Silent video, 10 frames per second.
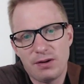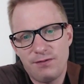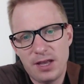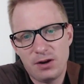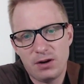of
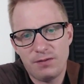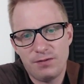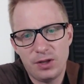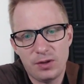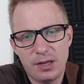fan art,
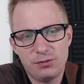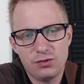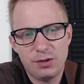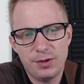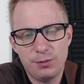video game
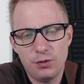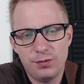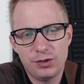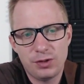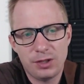streaming,
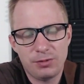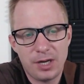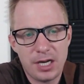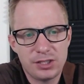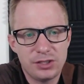movie trailer
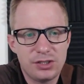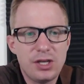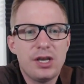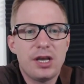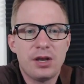reactions,
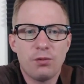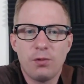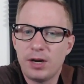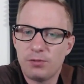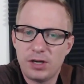and a
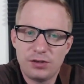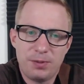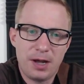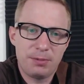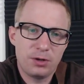wide range of
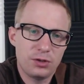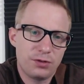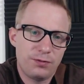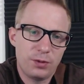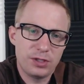pop
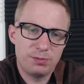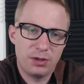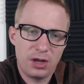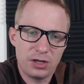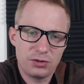culture-focused
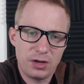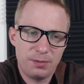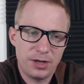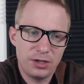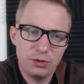blogs created
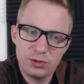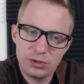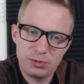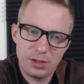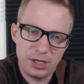by
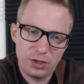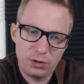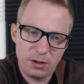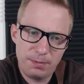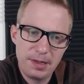users within
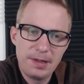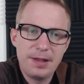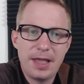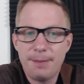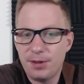Europe
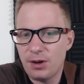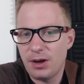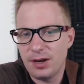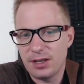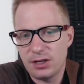and
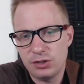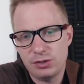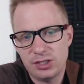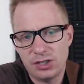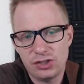beyond in
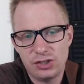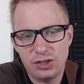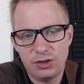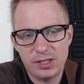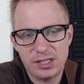countries such as the
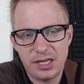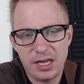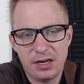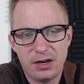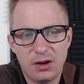US and
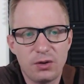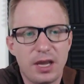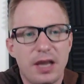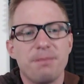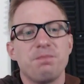Canada.
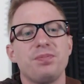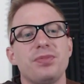Okay,